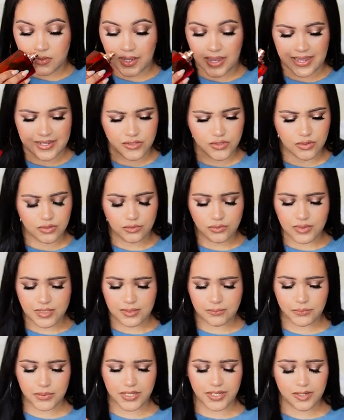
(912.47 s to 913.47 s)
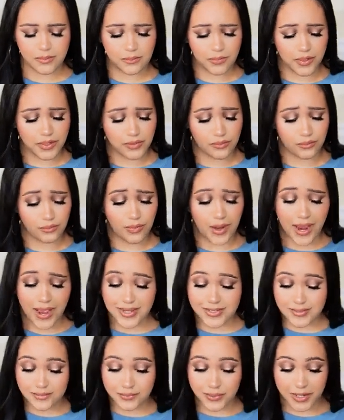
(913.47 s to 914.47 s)
I don't really pick up on
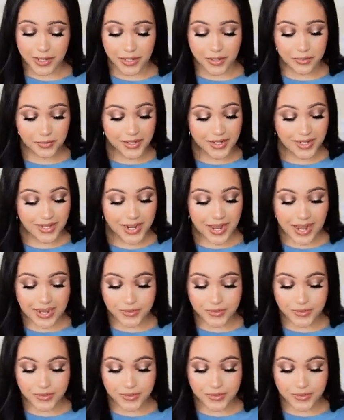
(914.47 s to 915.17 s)
raspberry.